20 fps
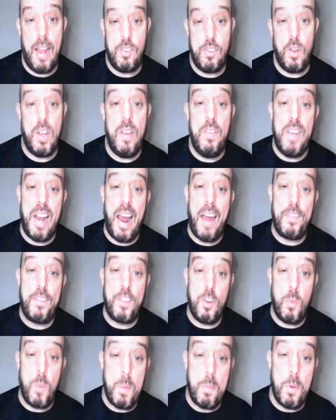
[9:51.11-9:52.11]
So even
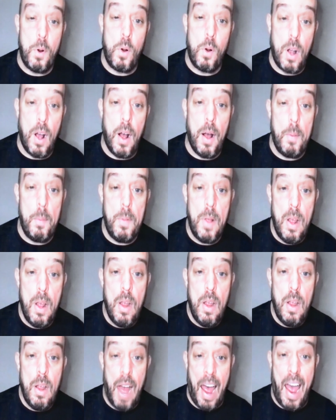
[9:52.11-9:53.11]
after we broke up,
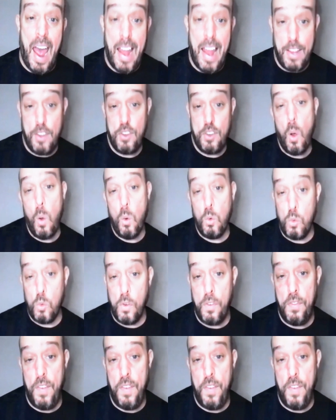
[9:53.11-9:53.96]
I had this whole new